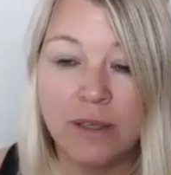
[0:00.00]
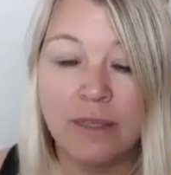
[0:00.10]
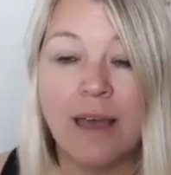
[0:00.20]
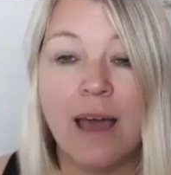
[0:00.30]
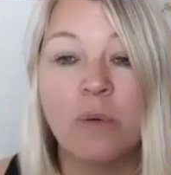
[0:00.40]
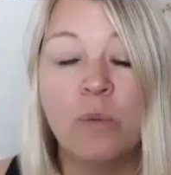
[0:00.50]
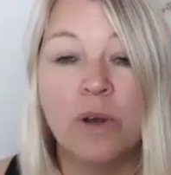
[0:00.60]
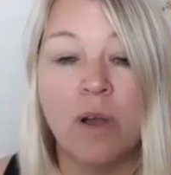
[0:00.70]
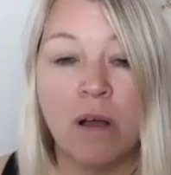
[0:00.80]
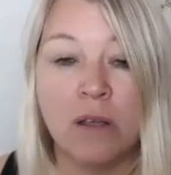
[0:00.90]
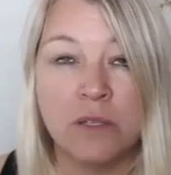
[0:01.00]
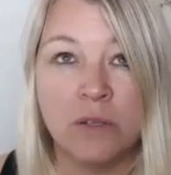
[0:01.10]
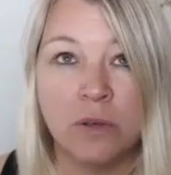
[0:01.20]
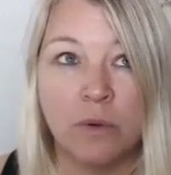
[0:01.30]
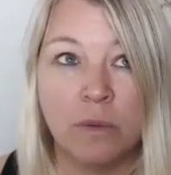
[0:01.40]
That would
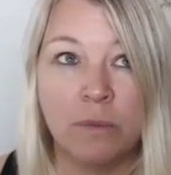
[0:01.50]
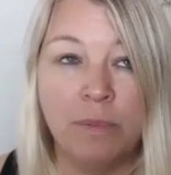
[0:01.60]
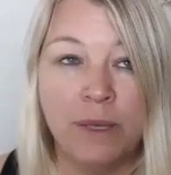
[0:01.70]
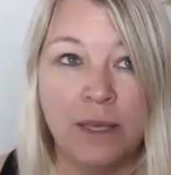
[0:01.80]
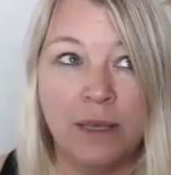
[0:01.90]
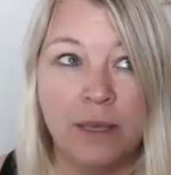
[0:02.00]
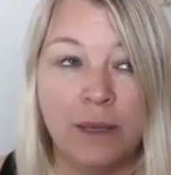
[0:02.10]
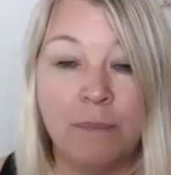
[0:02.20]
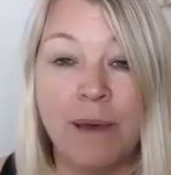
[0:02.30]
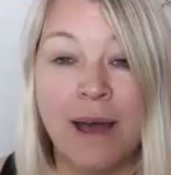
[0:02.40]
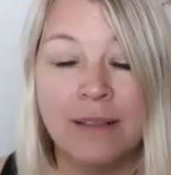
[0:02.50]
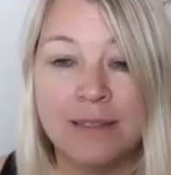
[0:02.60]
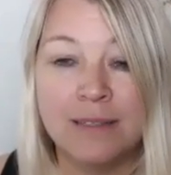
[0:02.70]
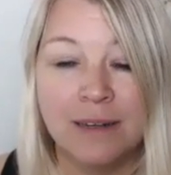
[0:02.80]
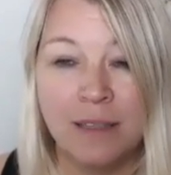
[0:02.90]
also be in
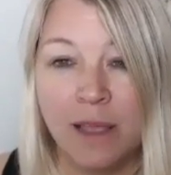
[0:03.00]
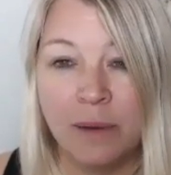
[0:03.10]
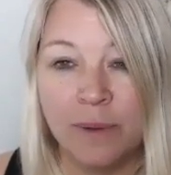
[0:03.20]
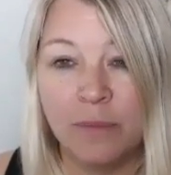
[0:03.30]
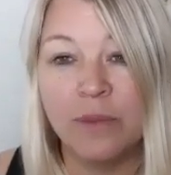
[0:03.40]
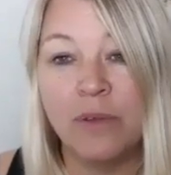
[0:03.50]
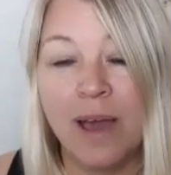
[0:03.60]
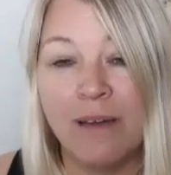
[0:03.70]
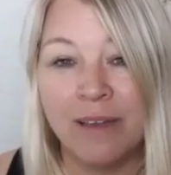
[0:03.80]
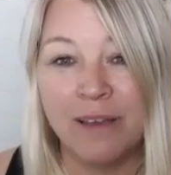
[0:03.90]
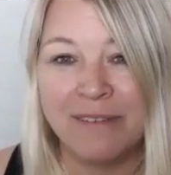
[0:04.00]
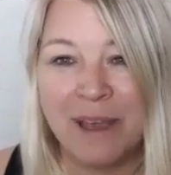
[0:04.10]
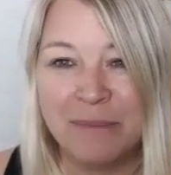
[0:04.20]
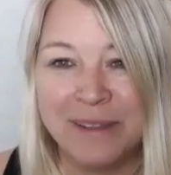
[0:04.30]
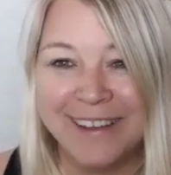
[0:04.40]
balance and alignment with you having a family.